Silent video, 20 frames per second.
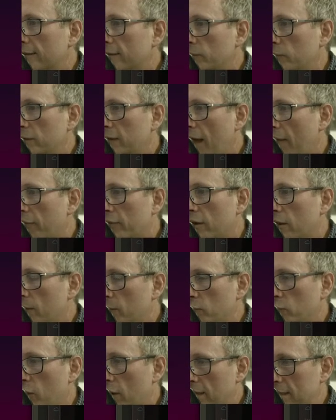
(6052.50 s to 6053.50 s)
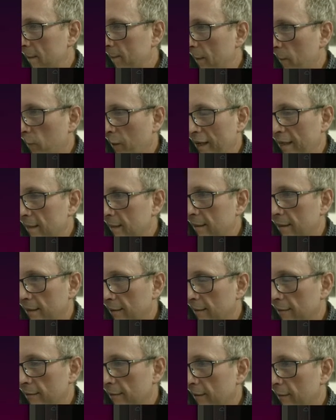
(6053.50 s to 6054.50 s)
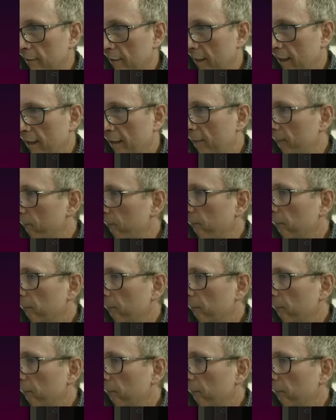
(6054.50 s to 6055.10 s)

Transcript: that would otherwise be wasted, okay?